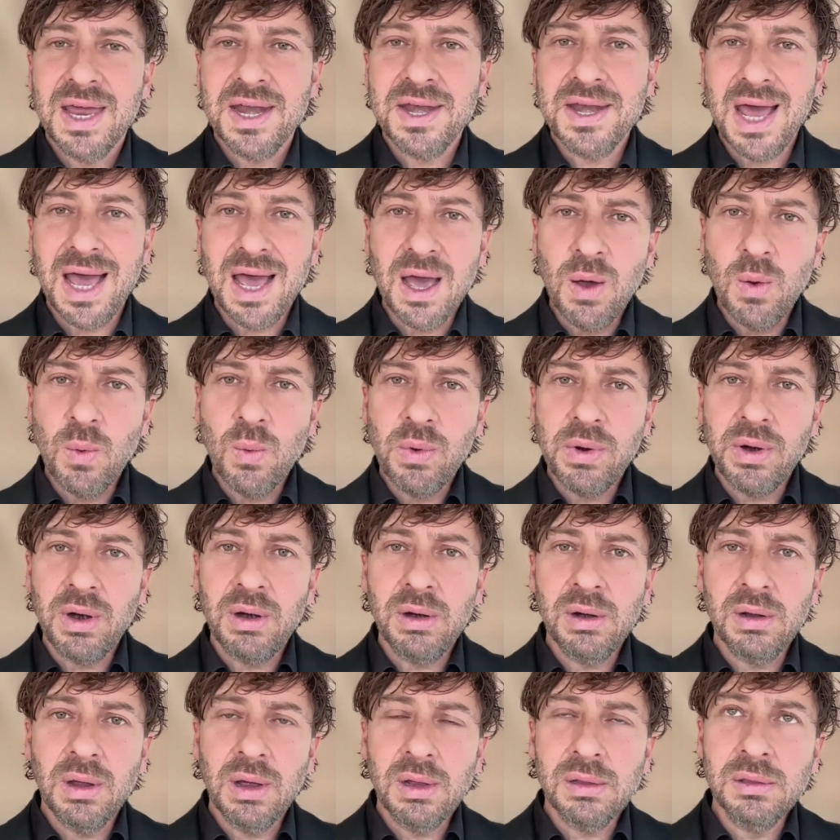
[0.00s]
Now
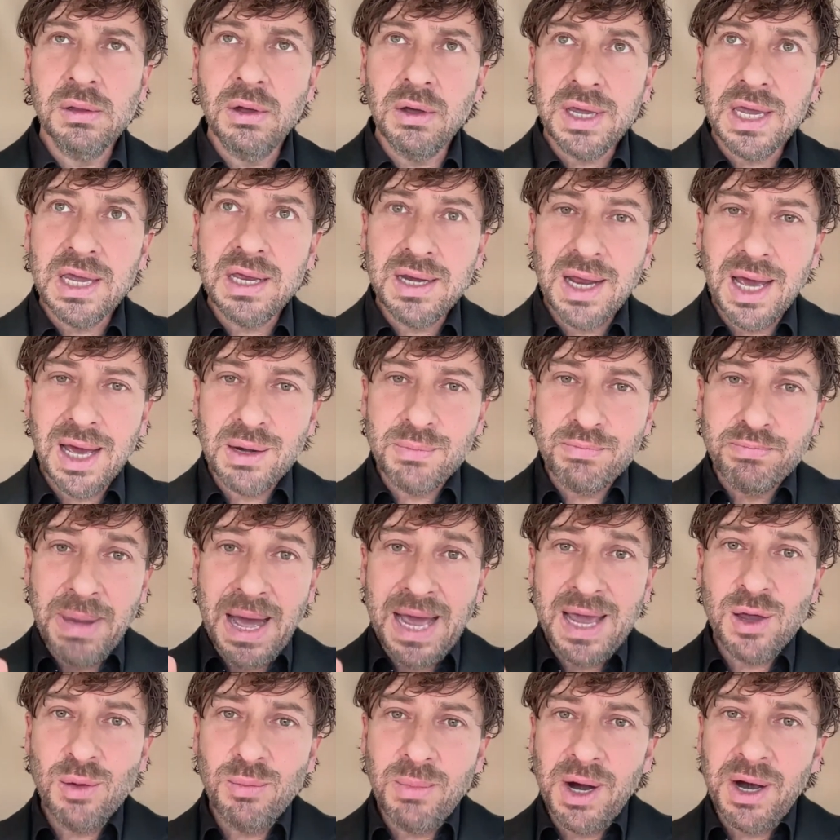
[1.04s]
we're looking at
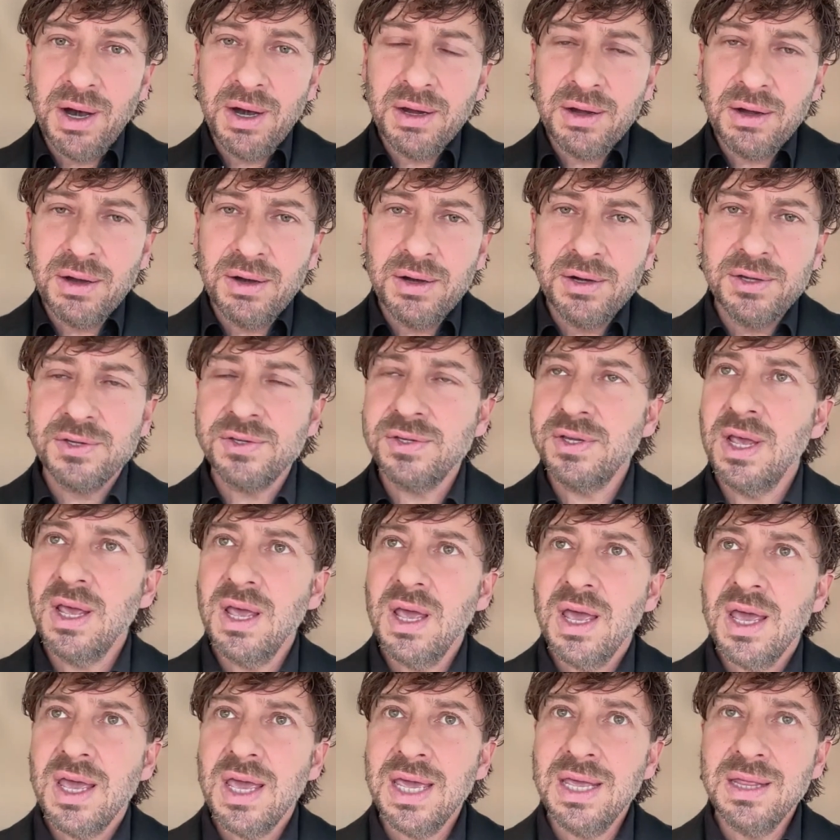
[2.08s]
biomarkers
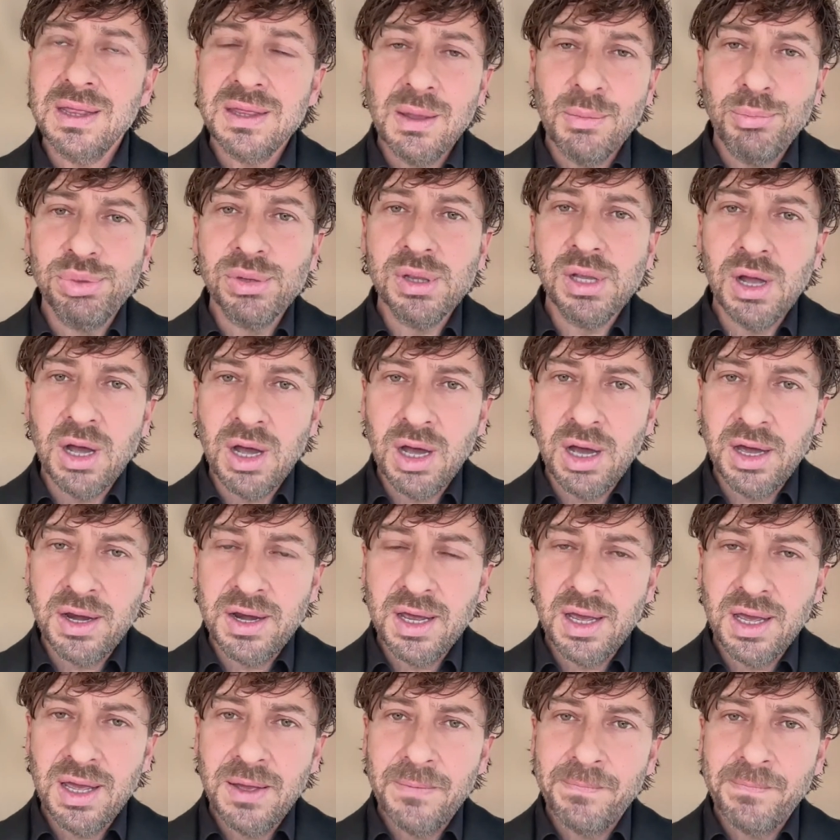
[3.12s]
in the blood